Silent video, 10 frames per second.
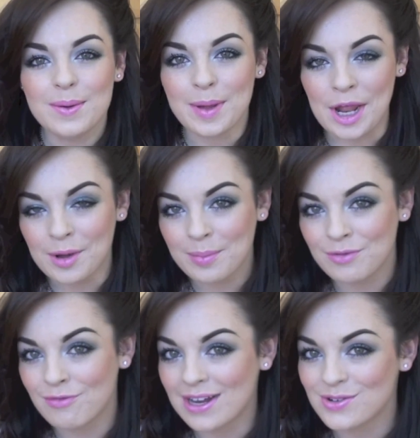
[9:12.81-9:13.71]
pin-up
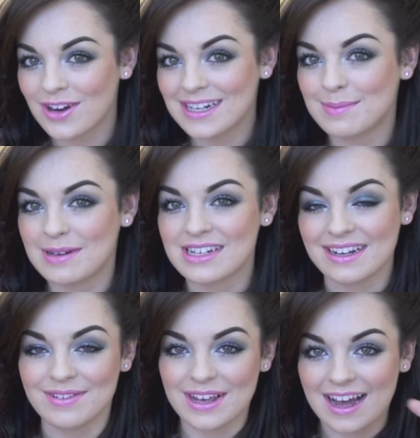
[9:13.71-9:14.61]
and retro, especially
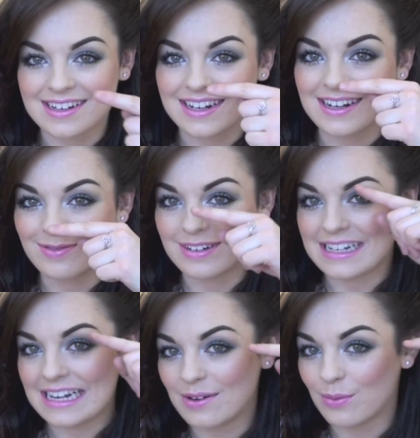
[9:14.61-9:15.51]
if you had a
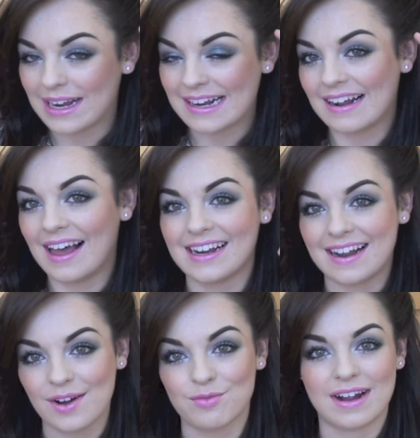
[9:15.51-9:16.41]
lovely winged liner
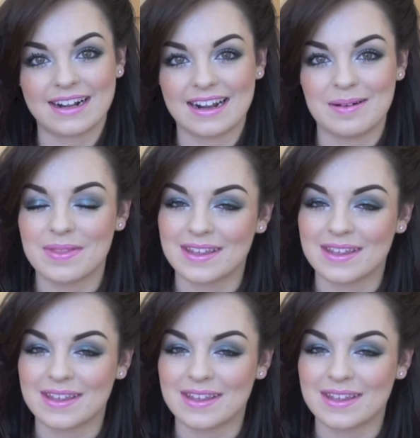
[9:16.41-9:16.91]
and red lip.